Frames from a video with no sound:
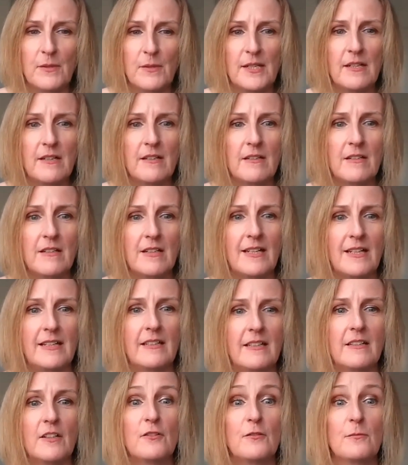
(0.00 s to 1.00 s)
we are
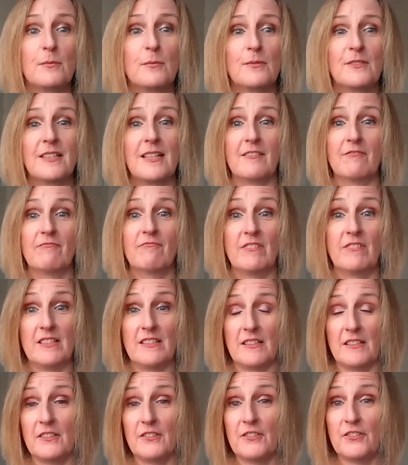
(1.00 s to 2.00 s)
a global talent
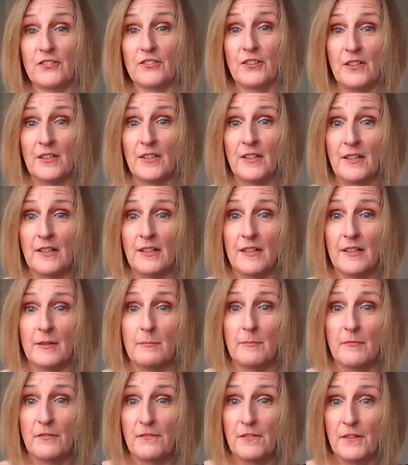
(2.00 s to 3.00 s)
research
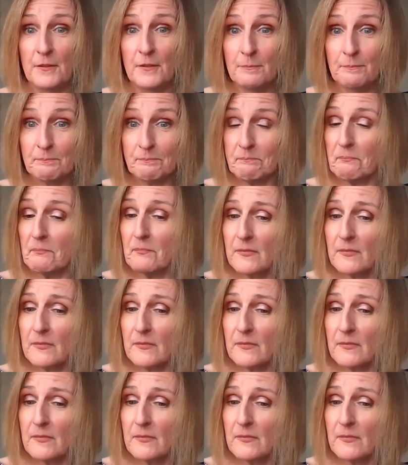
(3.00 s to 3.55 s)
firm.